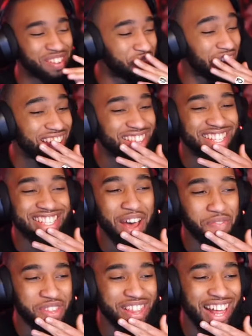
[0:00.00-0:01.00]
Man, this
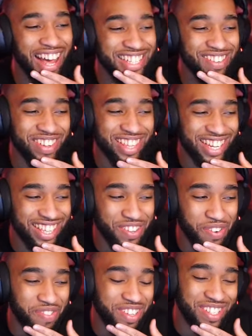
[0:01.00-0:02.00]
happened last time I think in
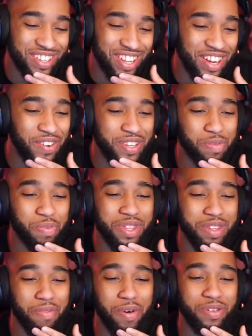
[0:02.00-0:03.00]
Tournament 2. They always
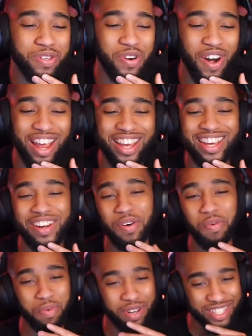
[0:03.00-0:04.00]
put the most crackhead
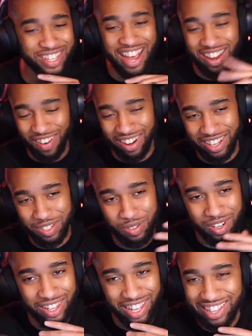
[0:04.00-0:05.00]
openings right next to
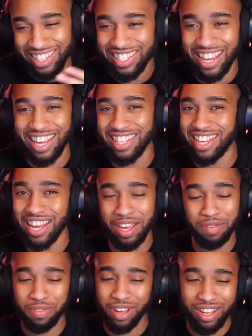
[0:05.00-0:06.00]
each other like the second
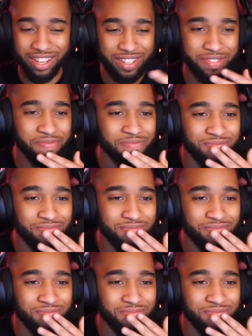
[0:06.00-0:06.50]
time uh,